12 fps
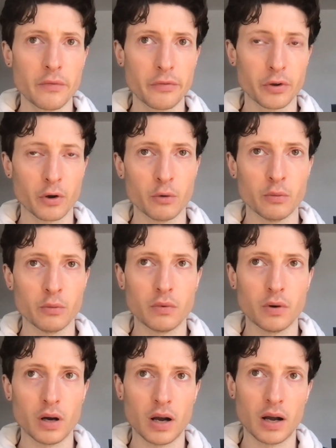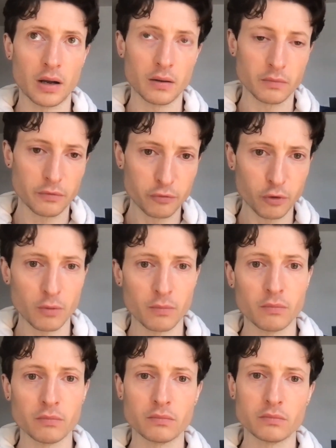So
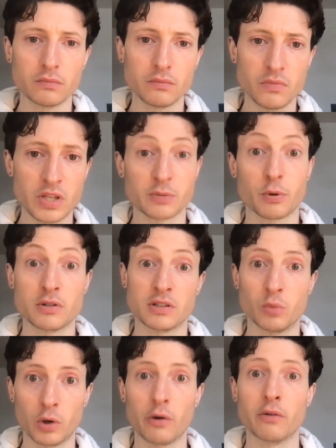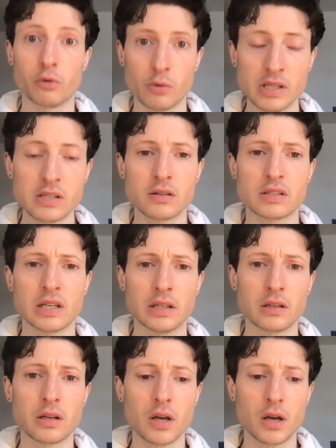from this process we're going through at
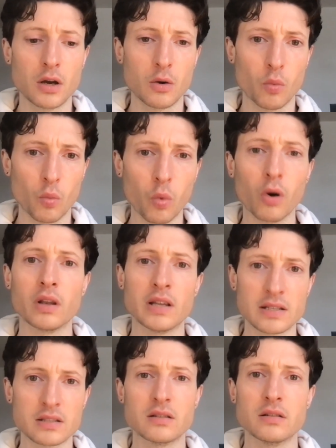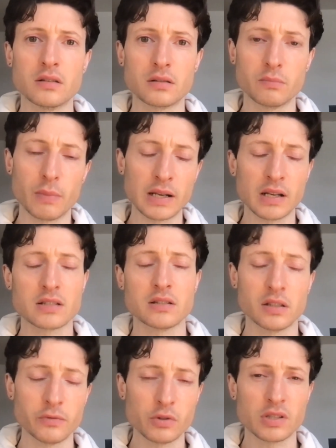EcoSend, what main
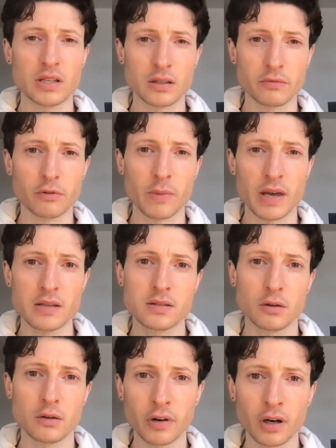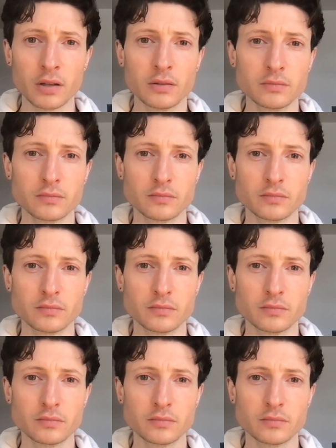lessons have you taken from that so far?